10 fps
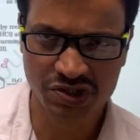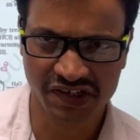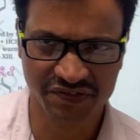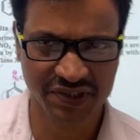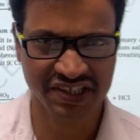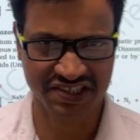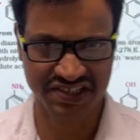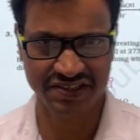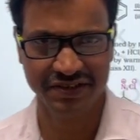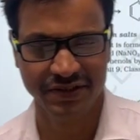the two
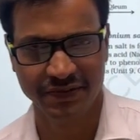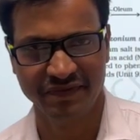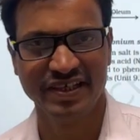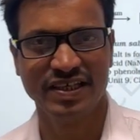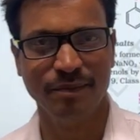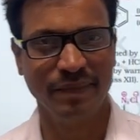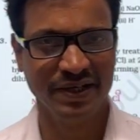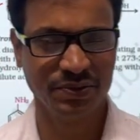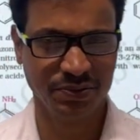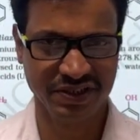sulfuric acid will
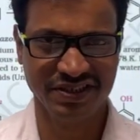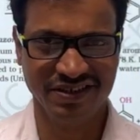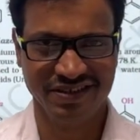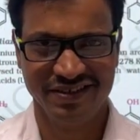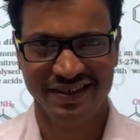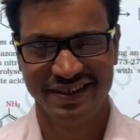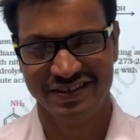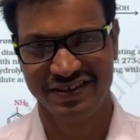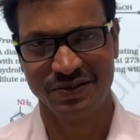combine together,